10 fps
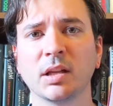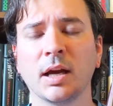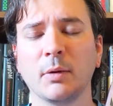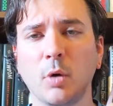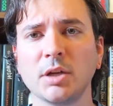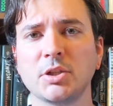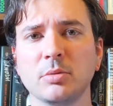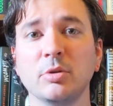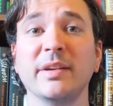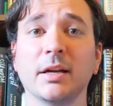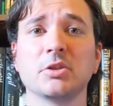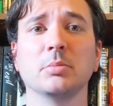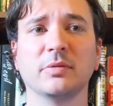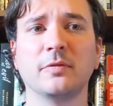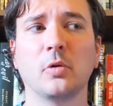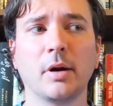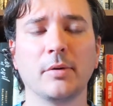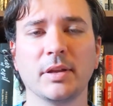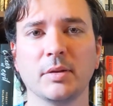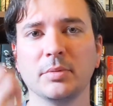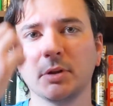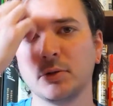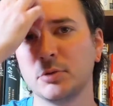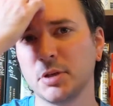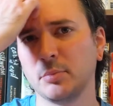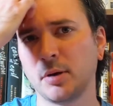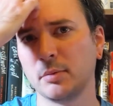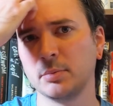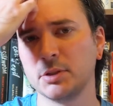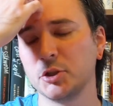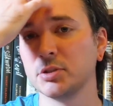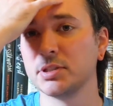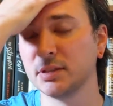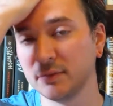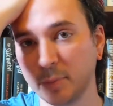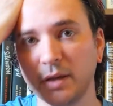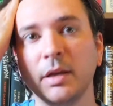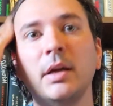I watched the movie actually before I read the book, which I probably shouldn't have, but